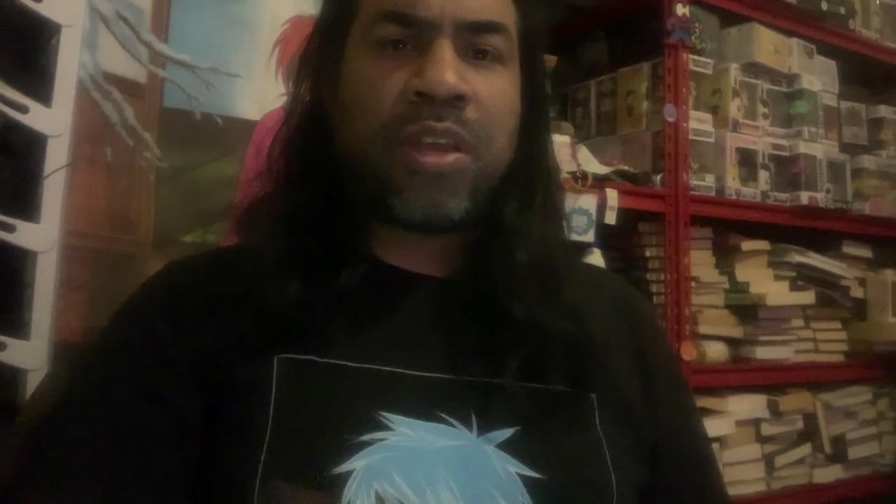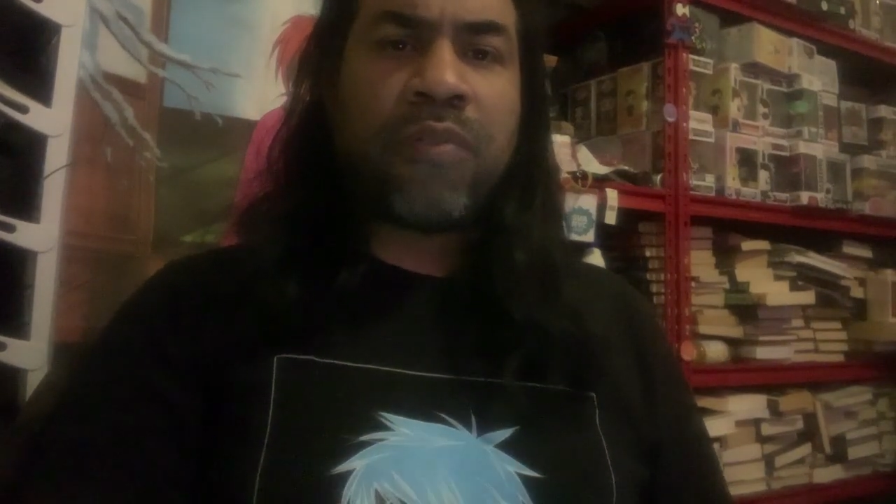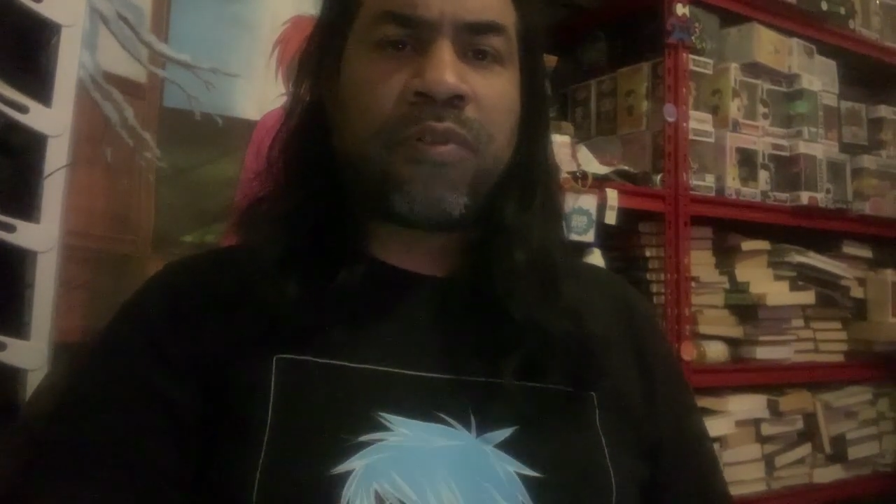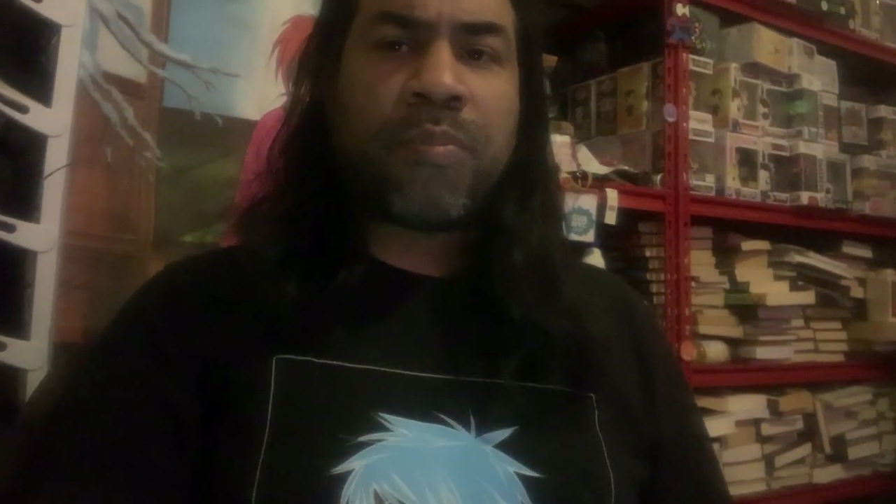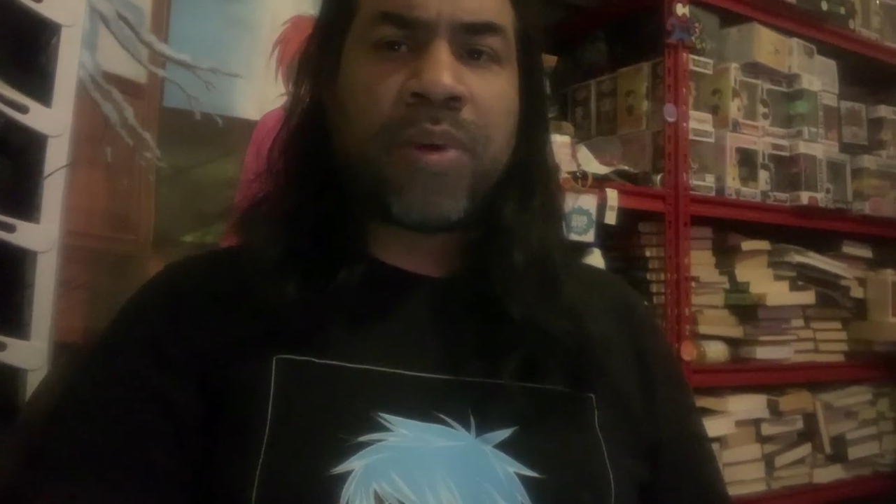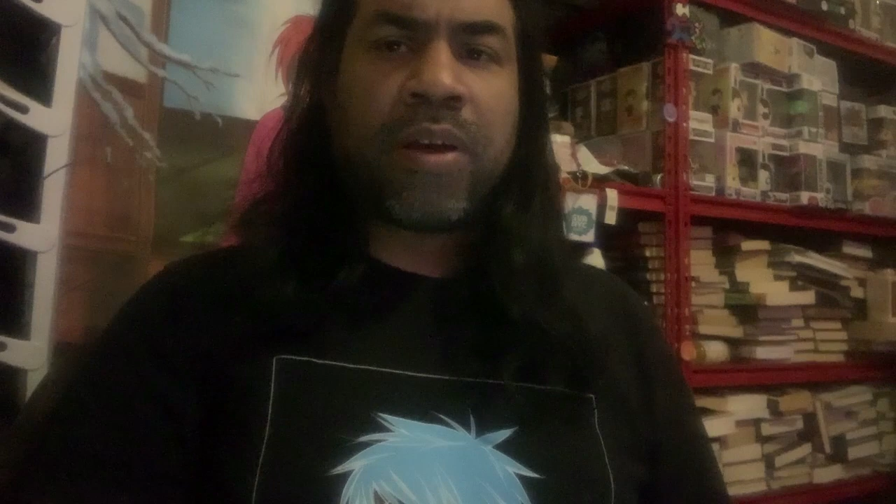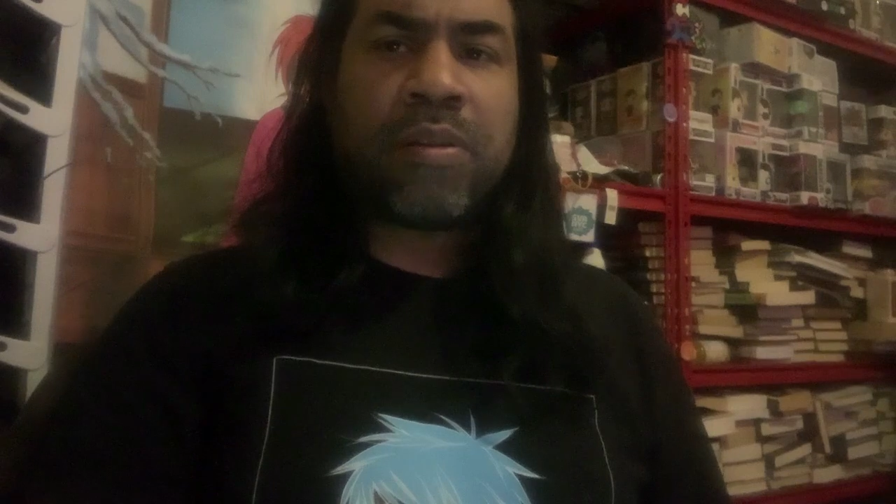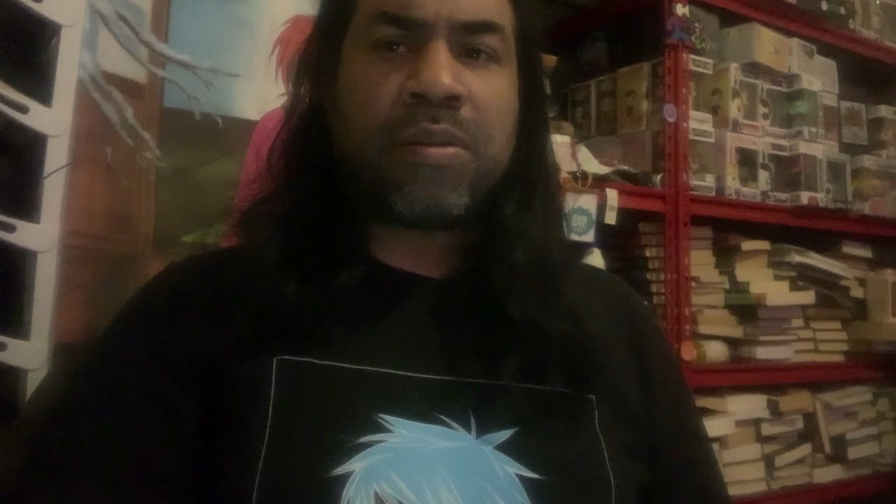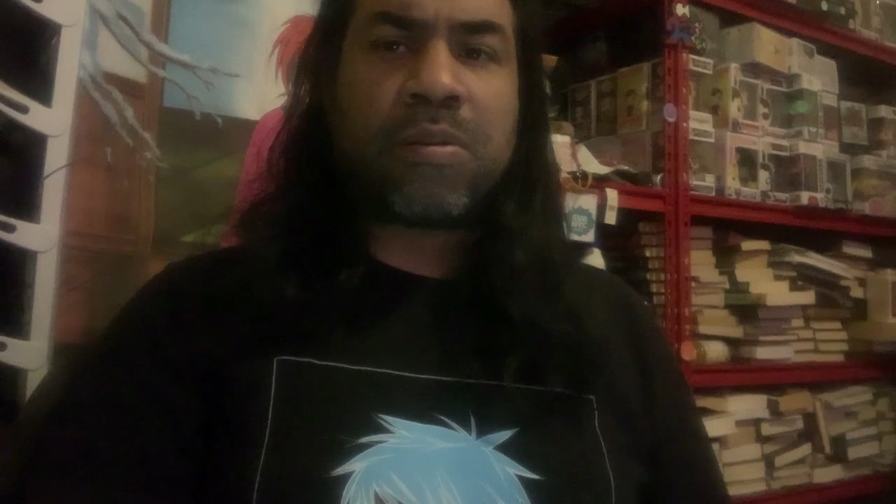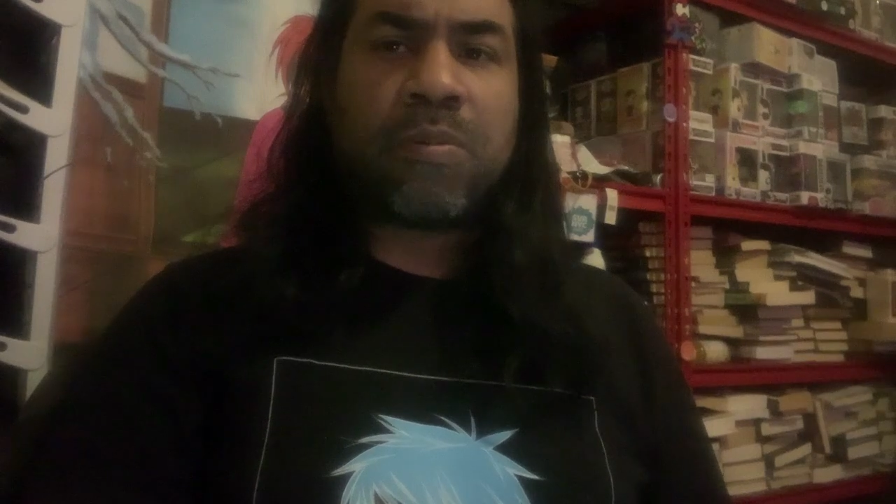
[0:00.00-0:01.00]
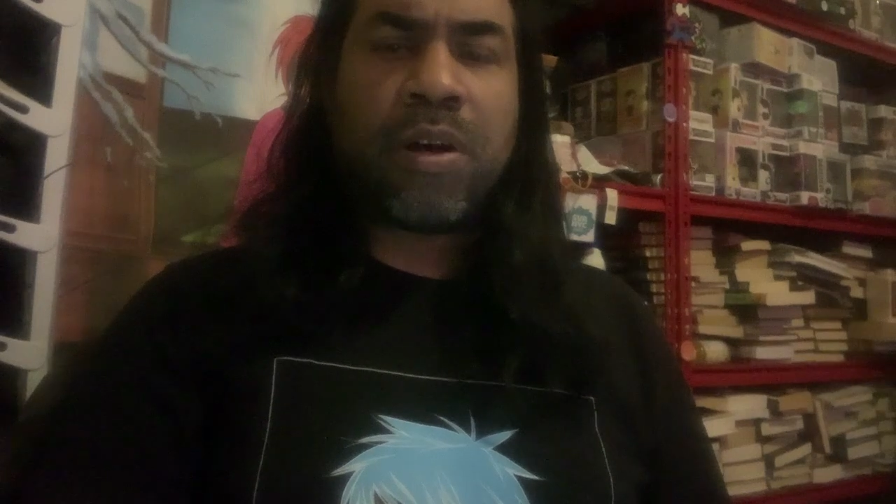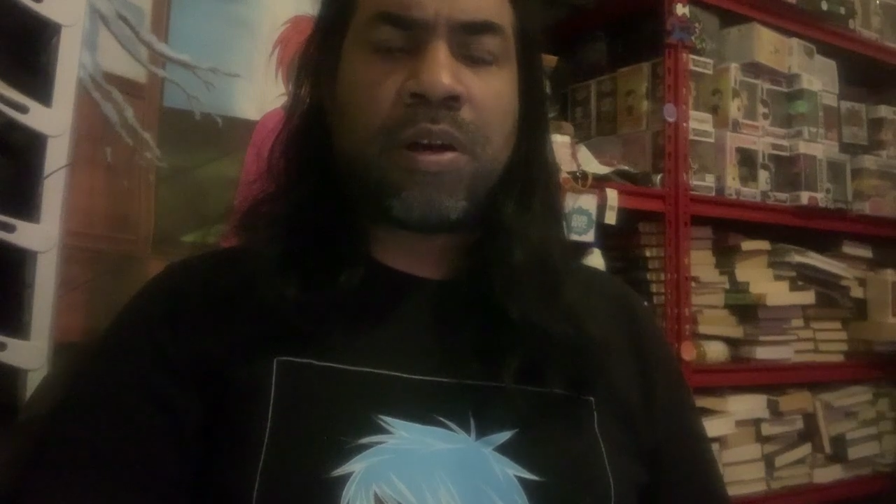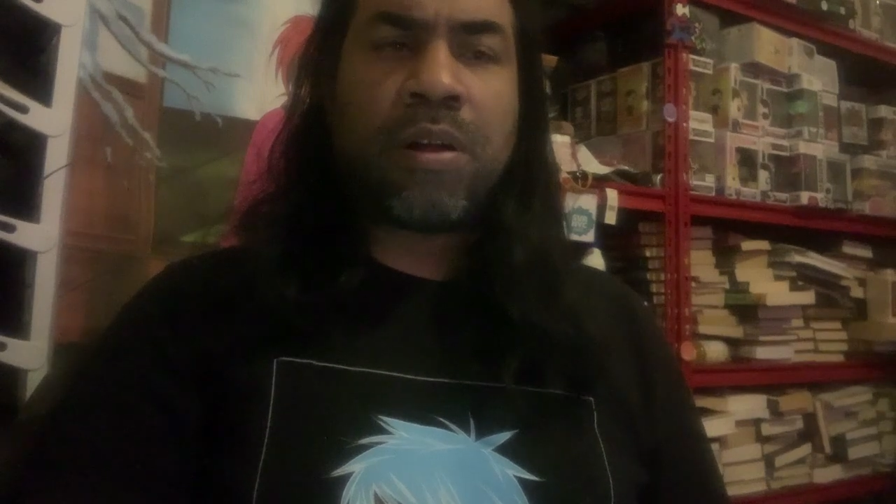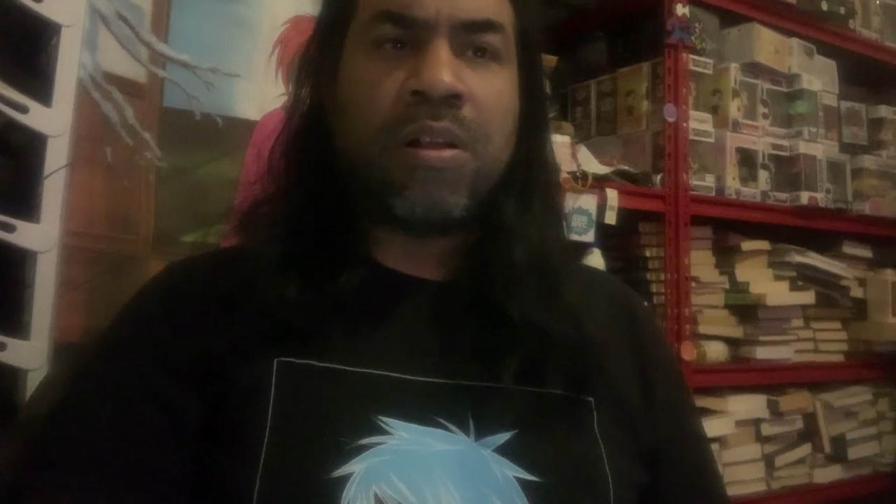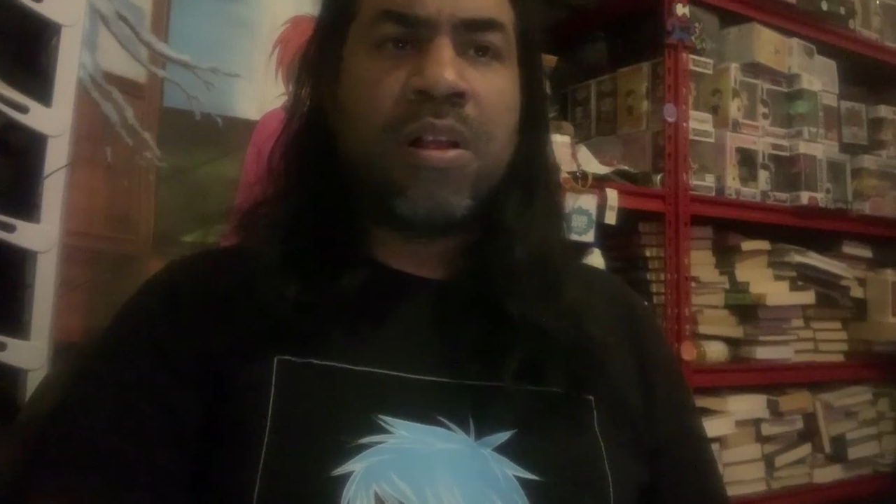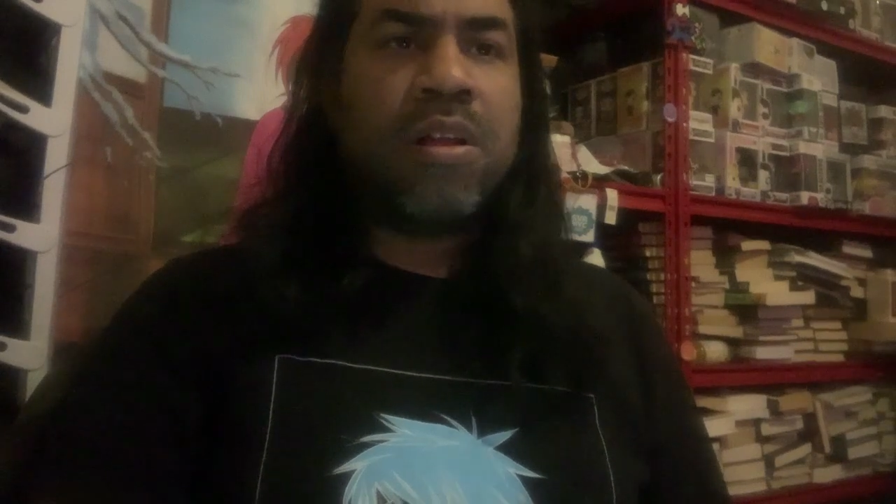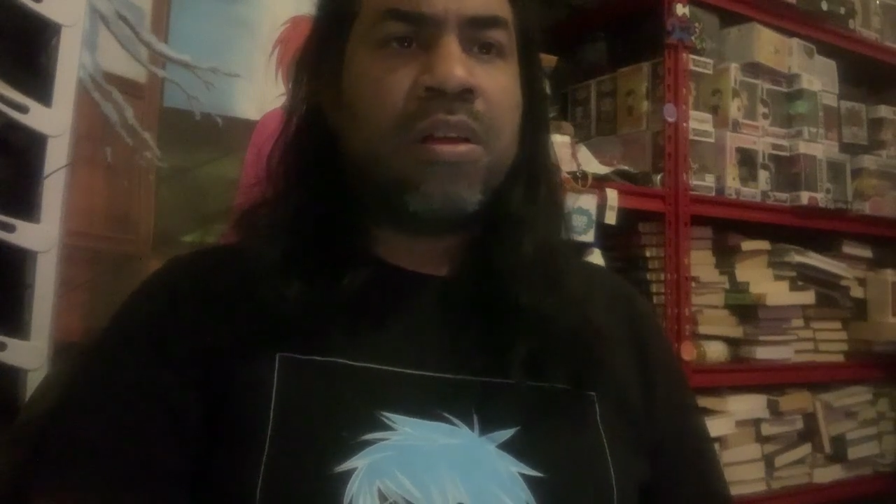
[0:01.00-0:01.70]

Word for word: Nevermind as well.